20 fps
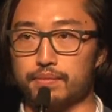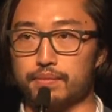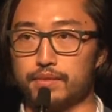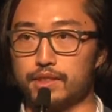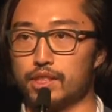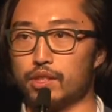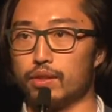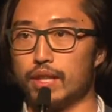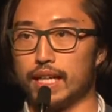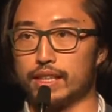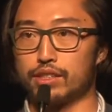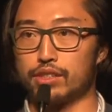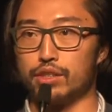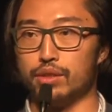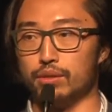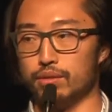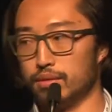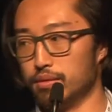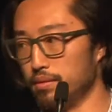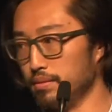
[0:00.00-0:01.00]
So that's
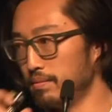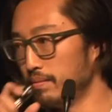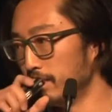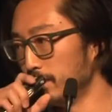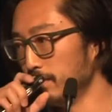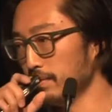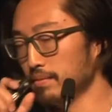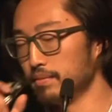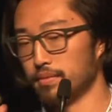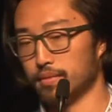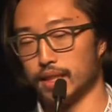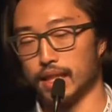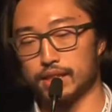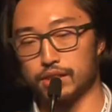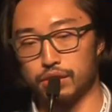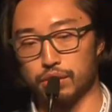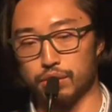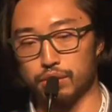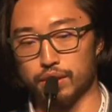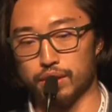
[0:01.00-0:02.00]
two
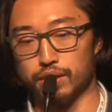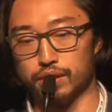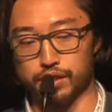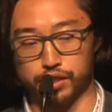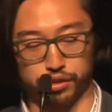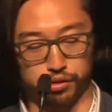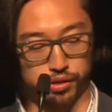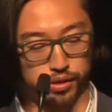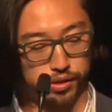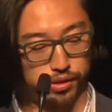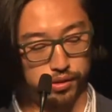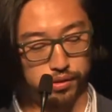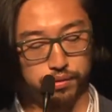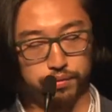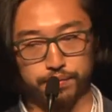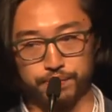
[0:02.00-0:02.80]
industries.